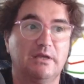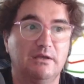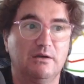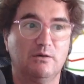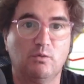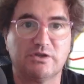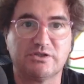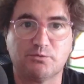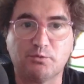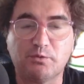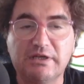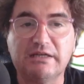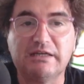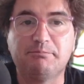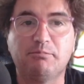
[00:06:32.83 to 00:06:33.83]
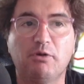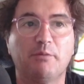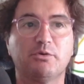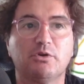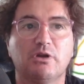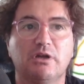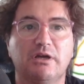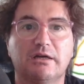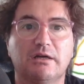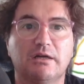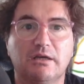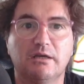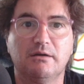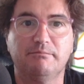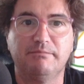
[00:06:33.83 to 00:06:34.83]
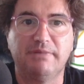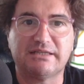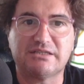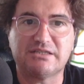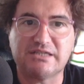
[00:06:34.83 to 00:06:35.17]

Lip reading: was really popular, but